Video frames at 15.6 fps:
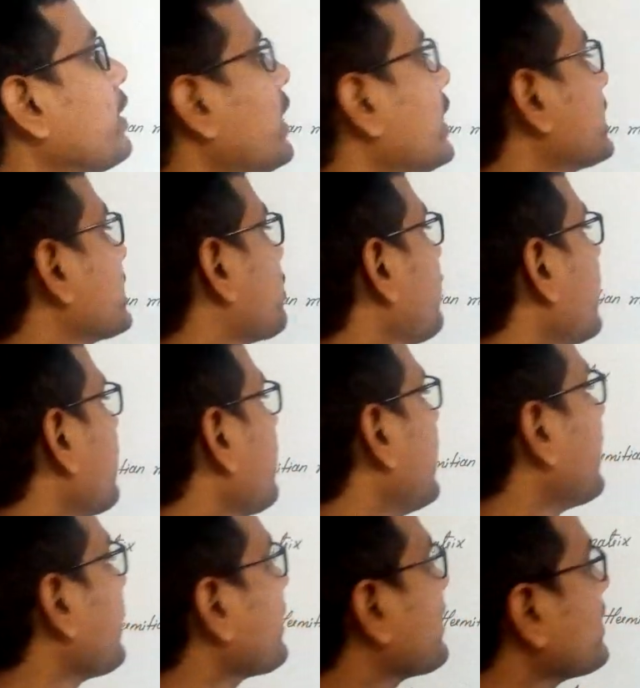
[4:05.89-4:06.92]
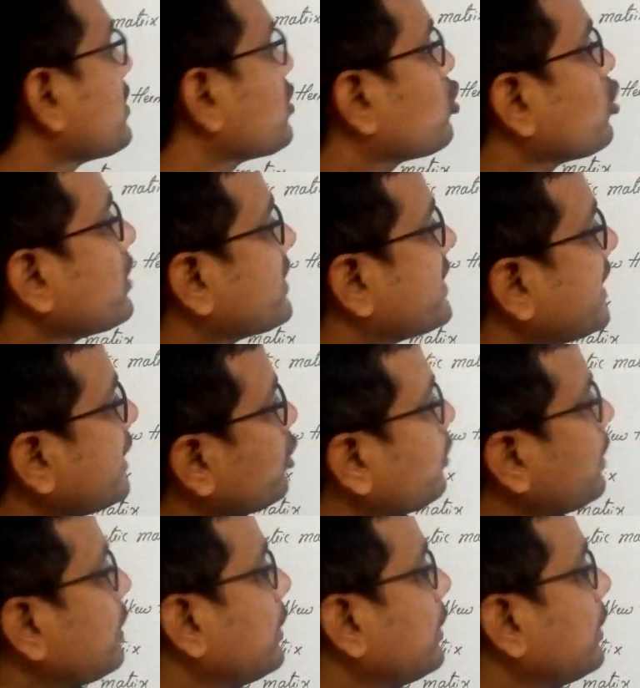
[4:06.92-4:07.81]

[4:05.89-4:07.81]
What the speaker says: A square matrix is still said to be